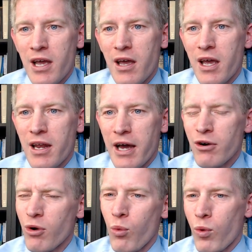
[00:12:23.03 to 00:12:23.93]
And I
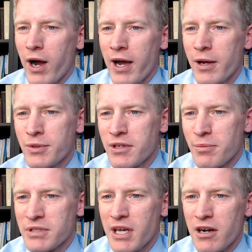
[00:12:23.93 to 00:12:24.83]
don't know why I wasn't
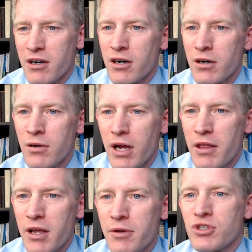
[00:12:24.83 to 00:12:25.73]
upset at her. I
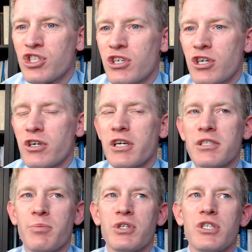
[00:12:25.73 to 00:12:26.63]
think I was just
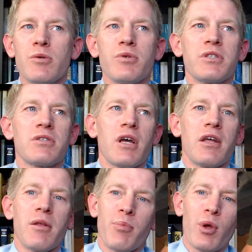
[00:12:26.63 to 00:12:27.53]
curious, but she was
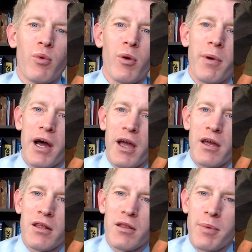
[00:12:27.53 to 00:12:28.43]
on the big wheel by
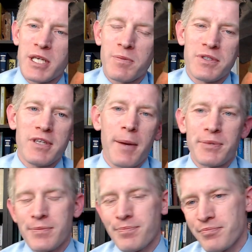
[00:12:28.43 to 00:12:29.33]
the basement
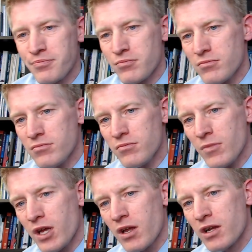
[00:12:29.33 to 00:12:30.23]
steps.
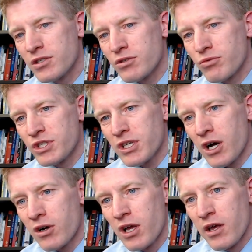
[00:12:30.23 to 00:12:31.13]
And I just reached
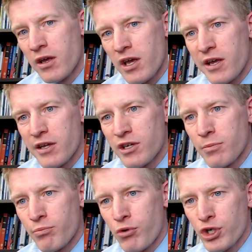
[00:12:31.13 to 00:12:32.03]
out and
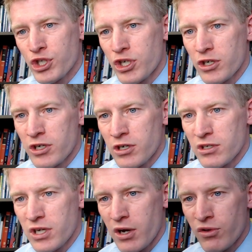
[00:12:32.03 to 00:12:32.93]
pushed her
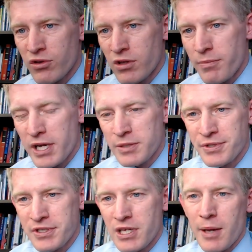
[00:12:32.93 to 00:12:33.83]
down the
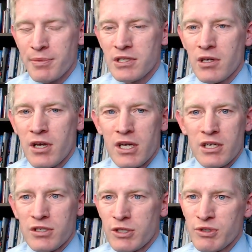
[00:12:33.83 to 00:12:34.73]
basement steps.
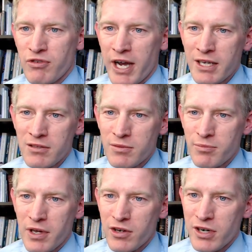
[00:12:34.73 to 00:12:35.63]
She was fine.
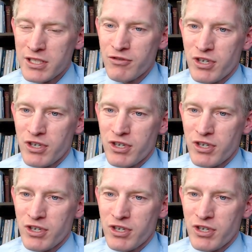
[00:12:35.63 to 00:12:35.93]
By the grace of